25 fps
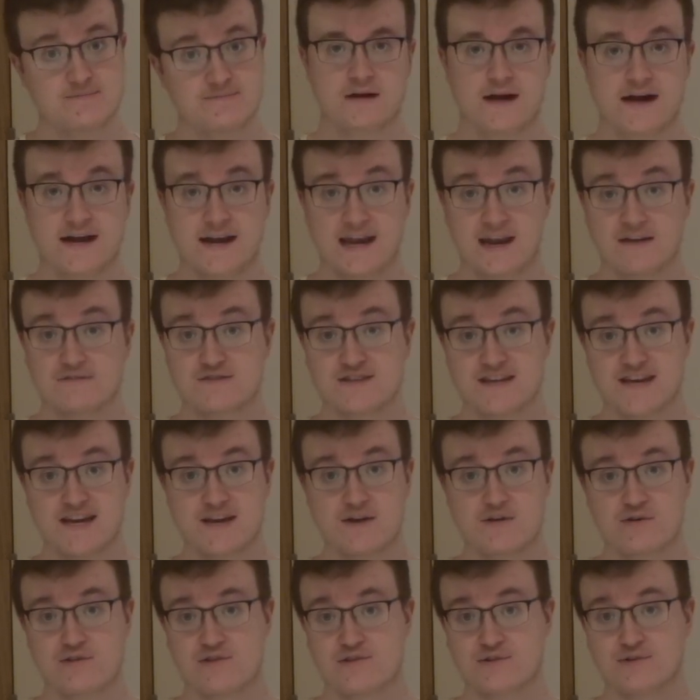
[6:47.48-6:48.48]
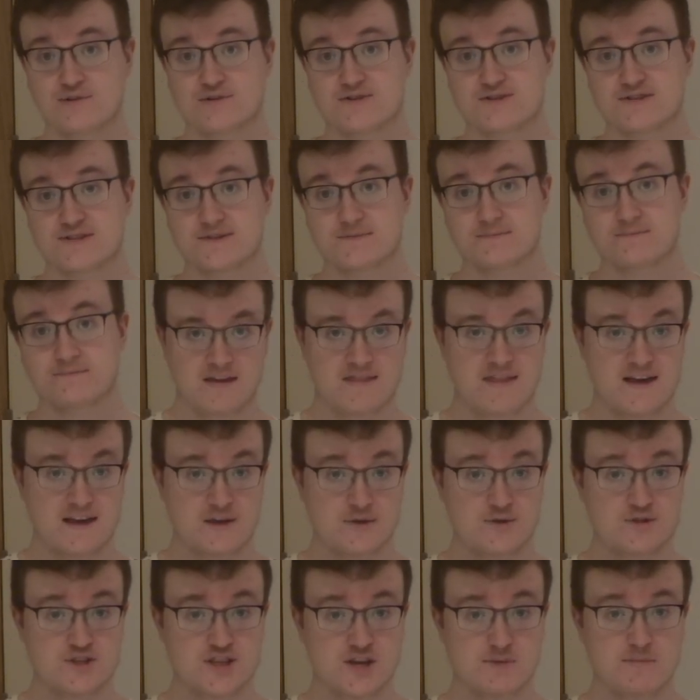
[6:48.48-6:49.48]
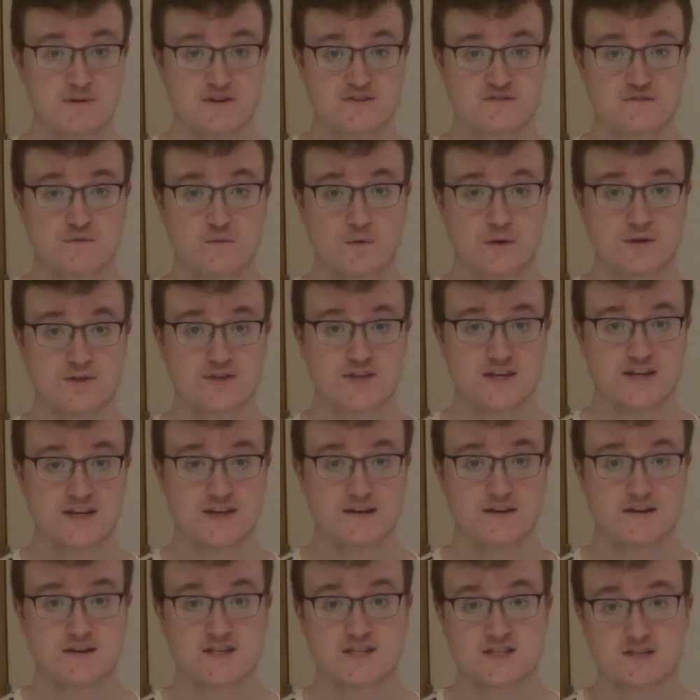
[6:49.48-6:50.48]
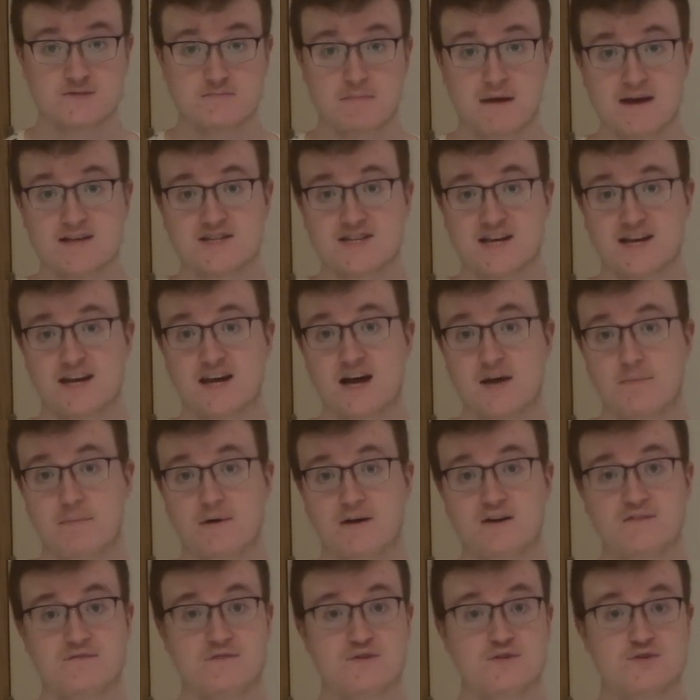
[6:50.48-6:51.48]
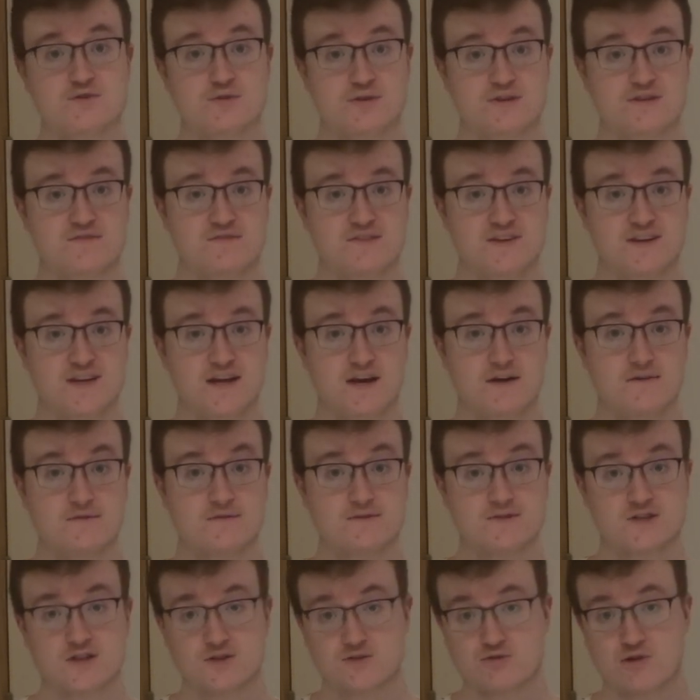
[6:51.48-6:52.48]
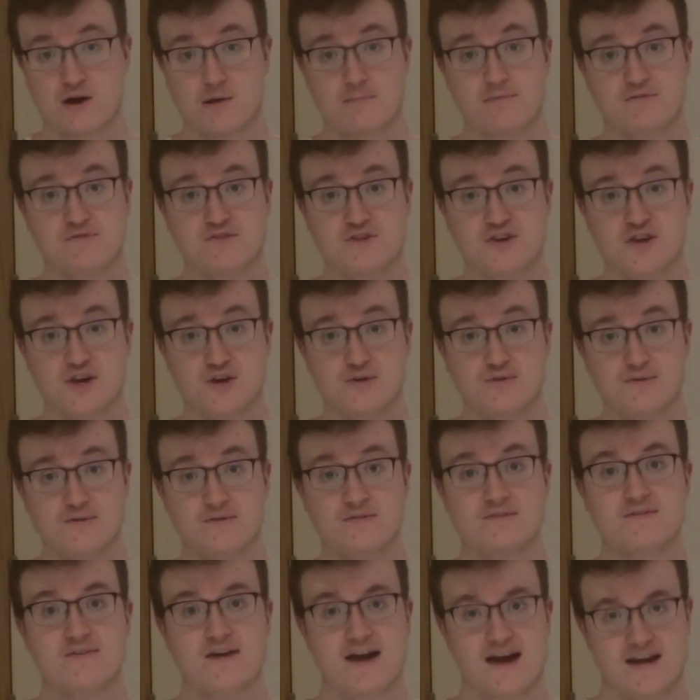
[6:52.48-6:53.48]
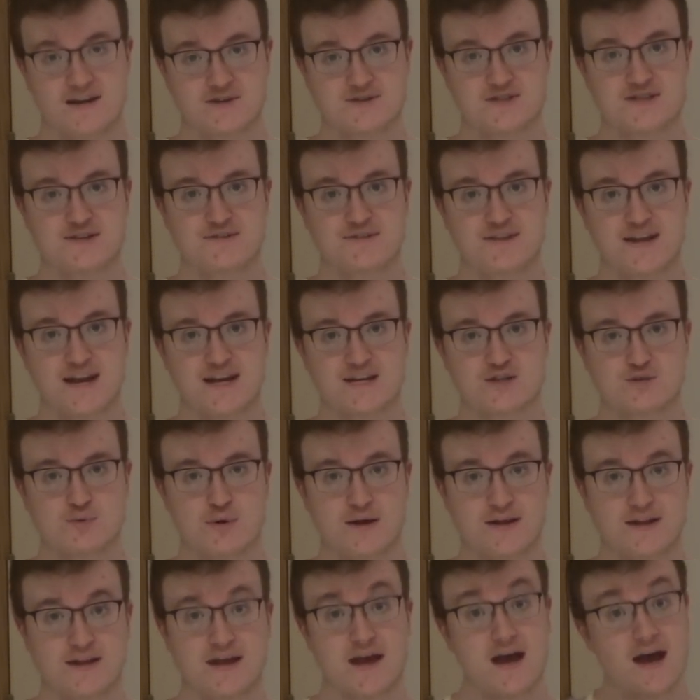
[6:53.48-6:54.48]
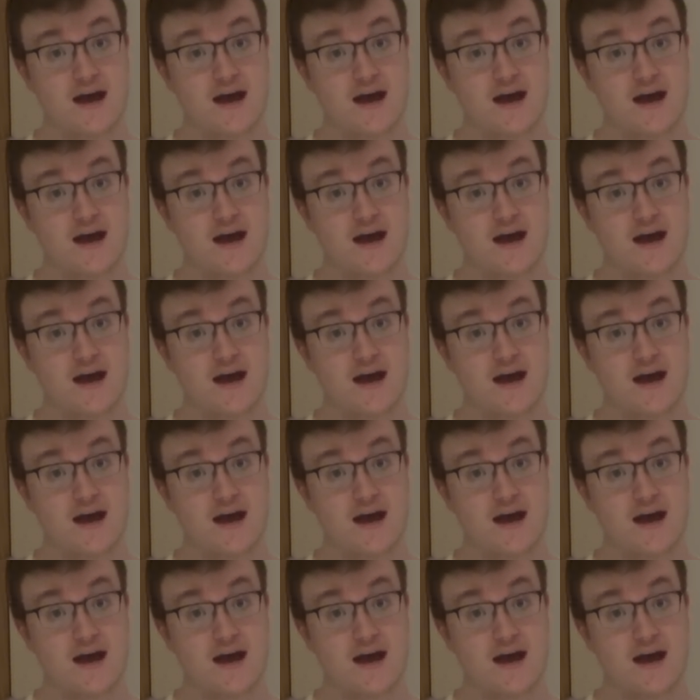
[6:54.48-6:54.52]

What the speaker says: I'd love to hear your thoughts. Thank you so much for watching. Smash that like button if you enjoyed the video, subscribe if you're new, and I'll see you in the next one.